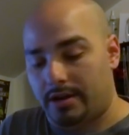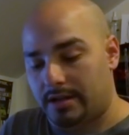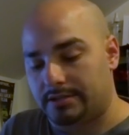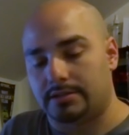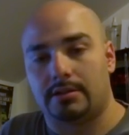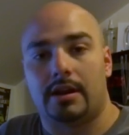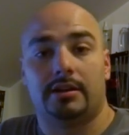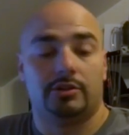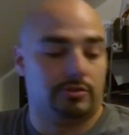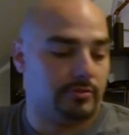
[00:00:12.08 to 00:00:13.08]
guys, I
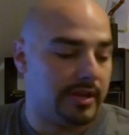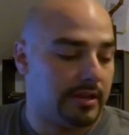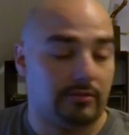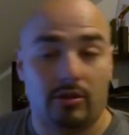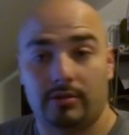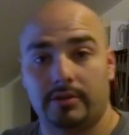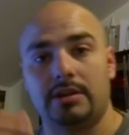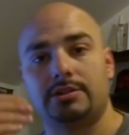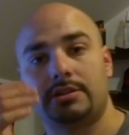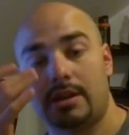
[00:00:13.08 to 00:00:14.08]
didn't do a long
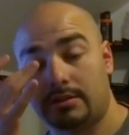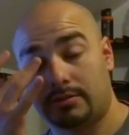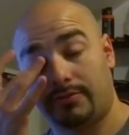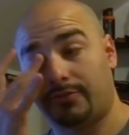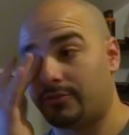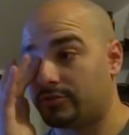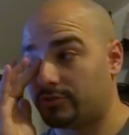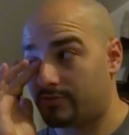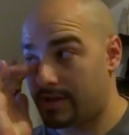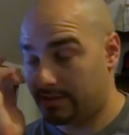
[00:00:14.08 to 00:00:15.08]
range test for
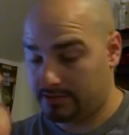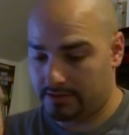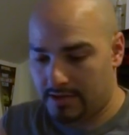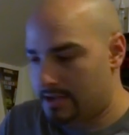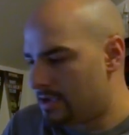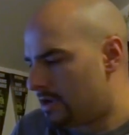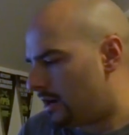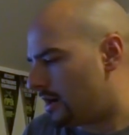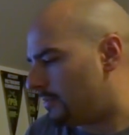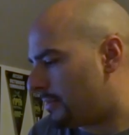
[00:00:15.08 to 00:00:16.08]
first strikes.
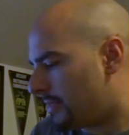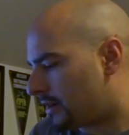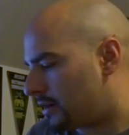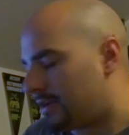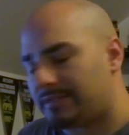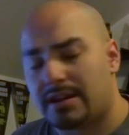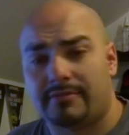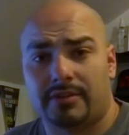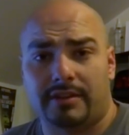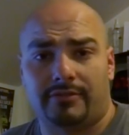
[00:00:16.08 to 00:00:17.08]
I'm not going to have
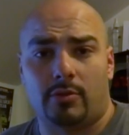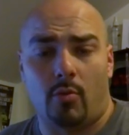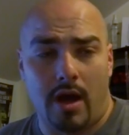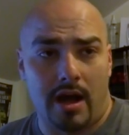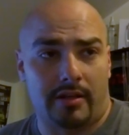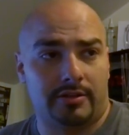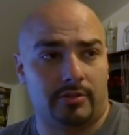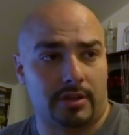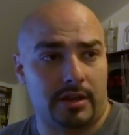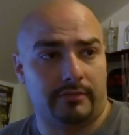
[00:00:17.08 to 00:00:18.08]
time for that for a while. I
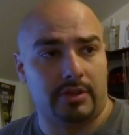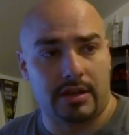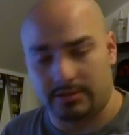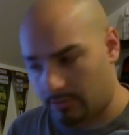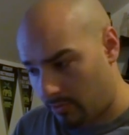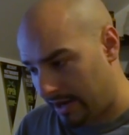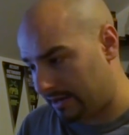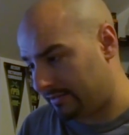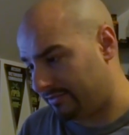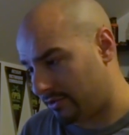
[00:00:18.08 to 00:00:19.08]
know a lot of you guys are
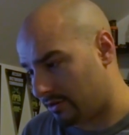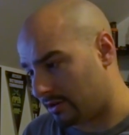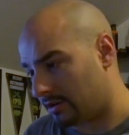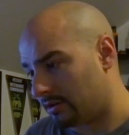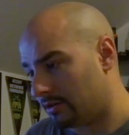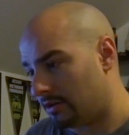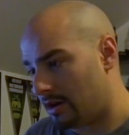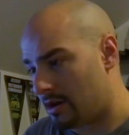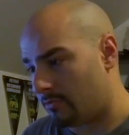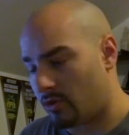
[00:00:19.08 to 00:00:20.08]
waiting for
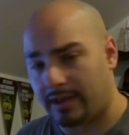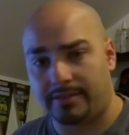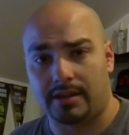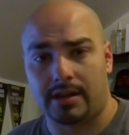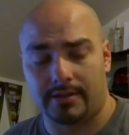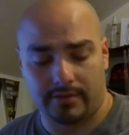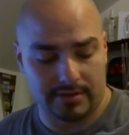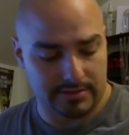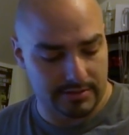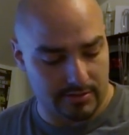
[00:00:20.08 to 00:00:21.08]
what I think on
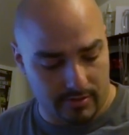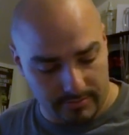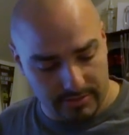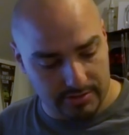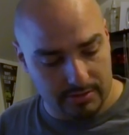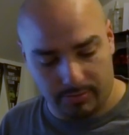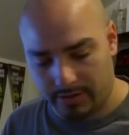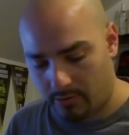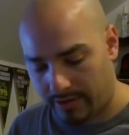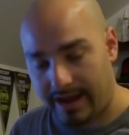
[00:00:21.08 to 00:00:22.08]
this, so I'm just going to
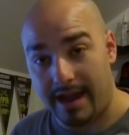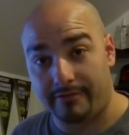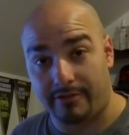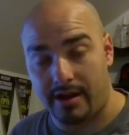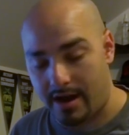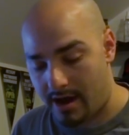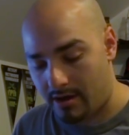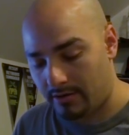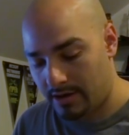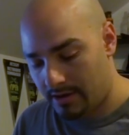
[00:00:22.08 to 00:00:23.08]
put out what I have right
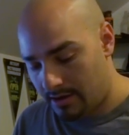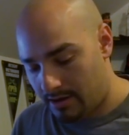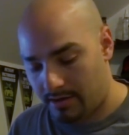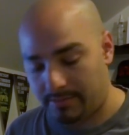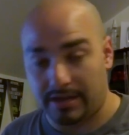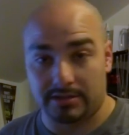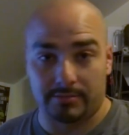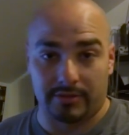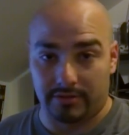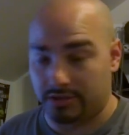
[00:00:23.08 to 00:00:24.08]
now. I got
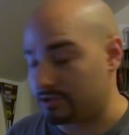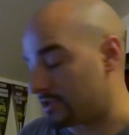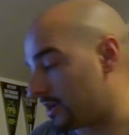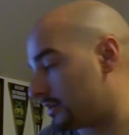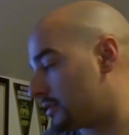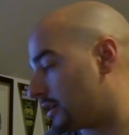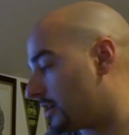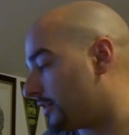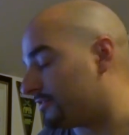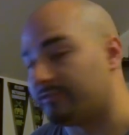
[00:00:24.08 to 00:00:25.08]
some other issues I got to take
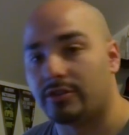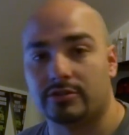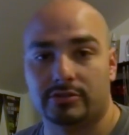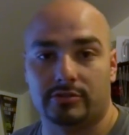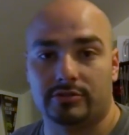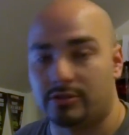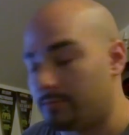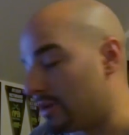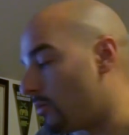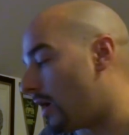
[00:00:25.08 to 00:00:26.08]
care of first, so it's going
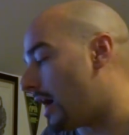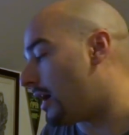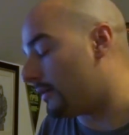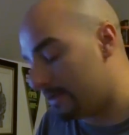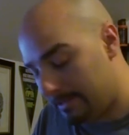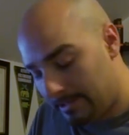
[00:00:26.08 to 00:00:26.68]
to be a while